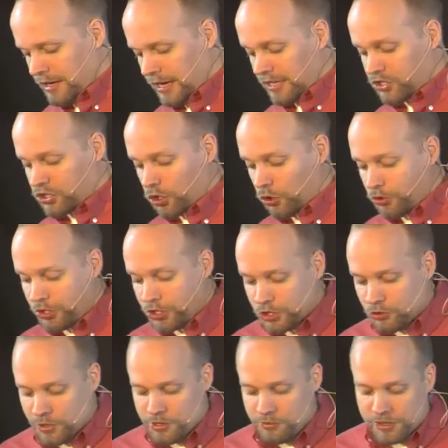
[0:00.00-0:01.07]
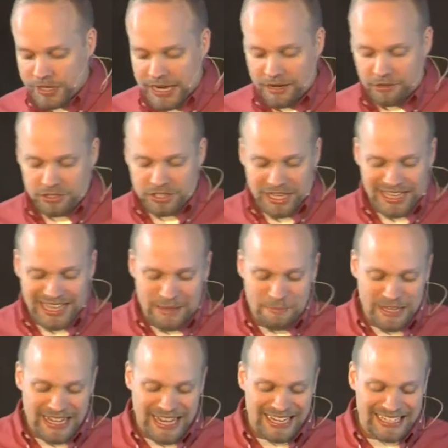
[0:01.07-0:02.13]
And so the decree went out, and they
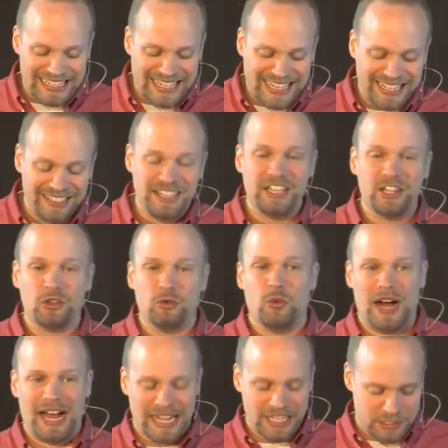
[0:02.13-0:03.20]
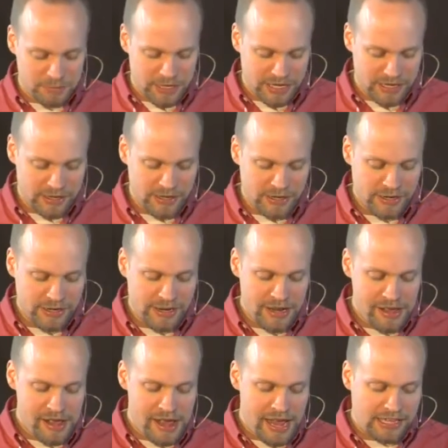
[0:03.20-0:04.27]
began killing the wise men
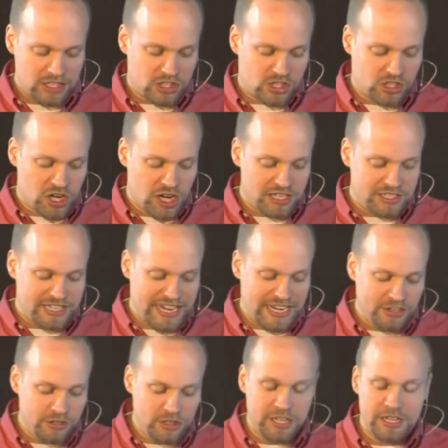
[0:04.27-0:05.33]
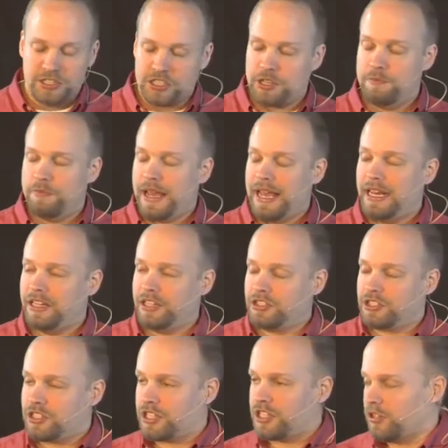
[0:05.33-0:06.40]
and sought Daniel and his
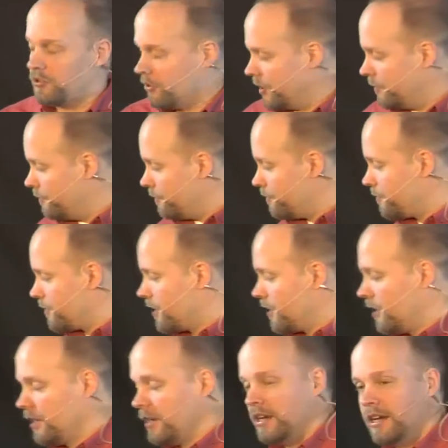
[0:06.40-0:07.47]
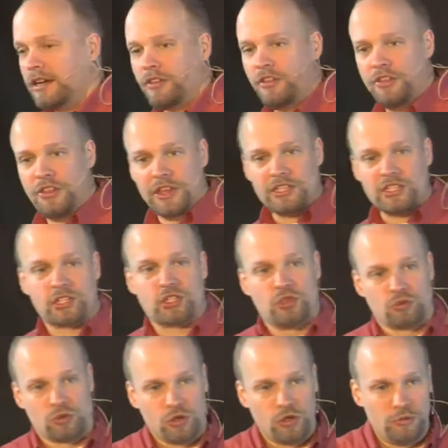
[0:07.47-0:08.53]
companions to kill them. This
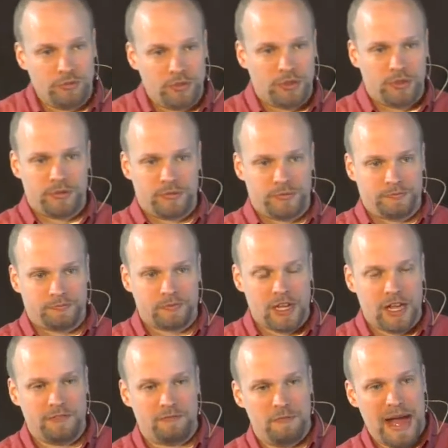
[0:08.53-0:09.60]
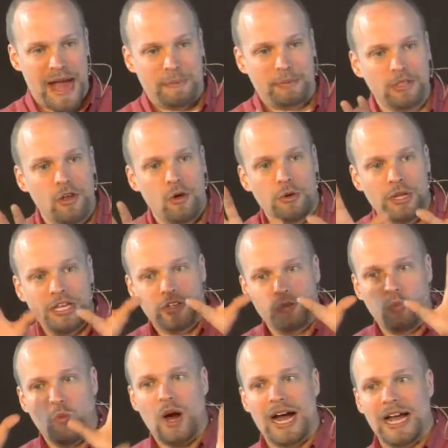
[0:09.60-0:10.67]
group of
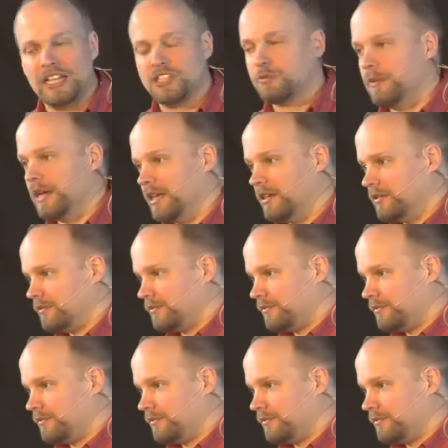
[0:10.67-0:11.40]
Babylonian wise men